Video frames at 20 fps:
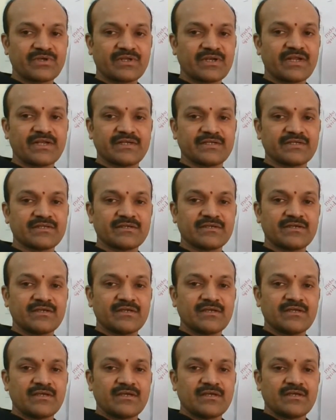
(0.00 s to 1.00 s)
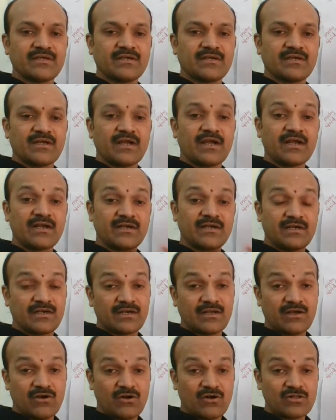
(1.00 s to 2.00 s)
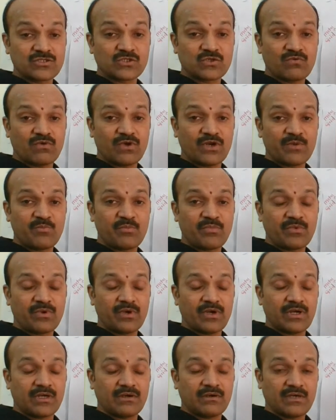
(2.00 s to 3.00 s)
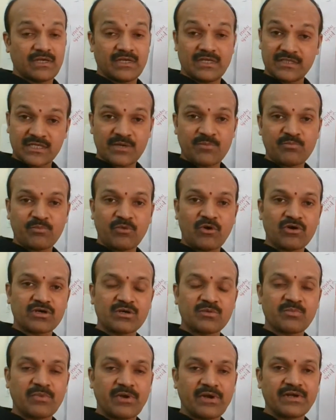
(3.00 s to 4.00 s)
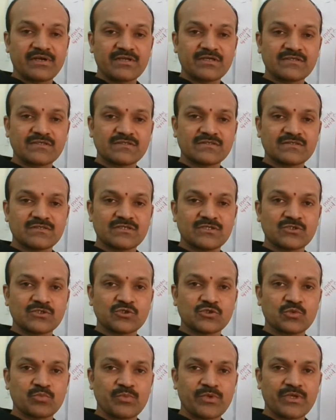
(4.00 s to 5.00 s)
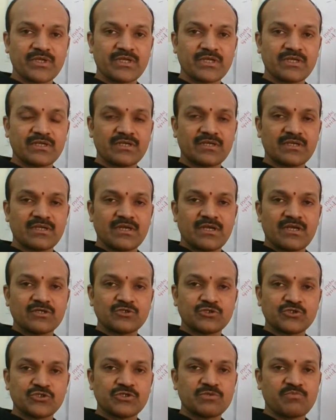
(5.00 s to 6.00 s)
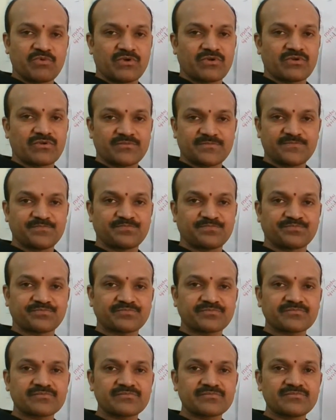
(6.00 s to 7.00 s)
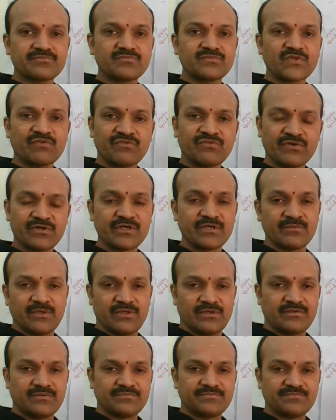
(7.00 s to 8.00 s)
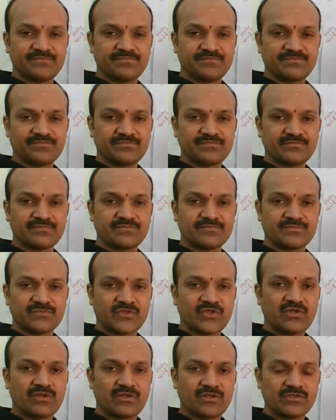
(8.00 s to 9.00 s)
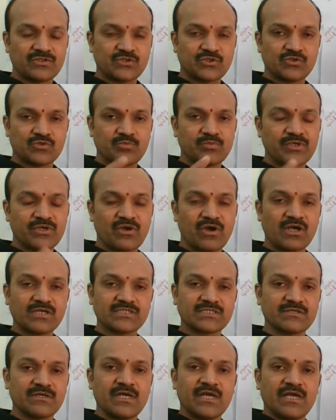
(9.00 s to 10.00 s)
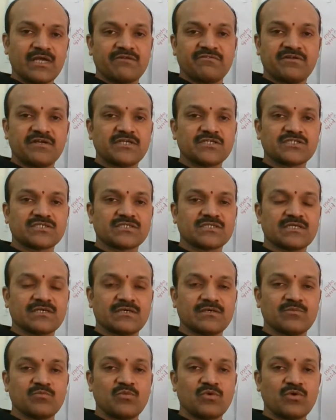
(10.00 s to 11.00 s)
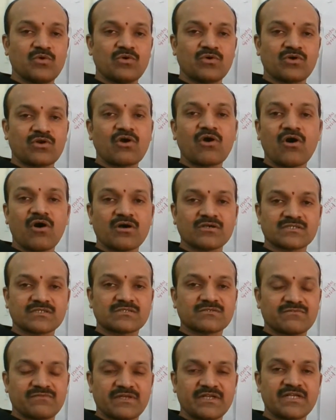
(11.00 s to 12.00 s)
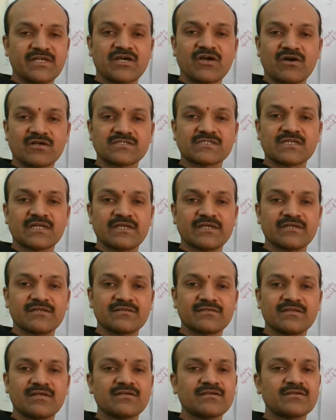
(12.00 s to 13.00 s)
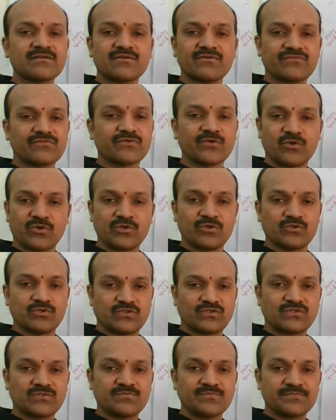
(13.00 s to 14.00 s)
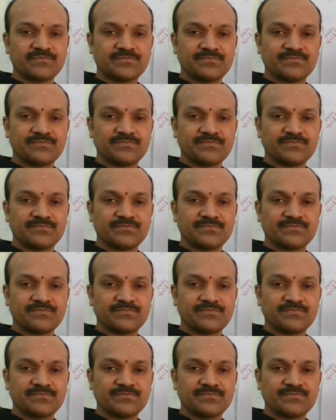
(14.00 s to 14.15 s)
right? And also another important point is it should be cheaper, affordable. It should be cost. If it is more cost, very costly, then of no use.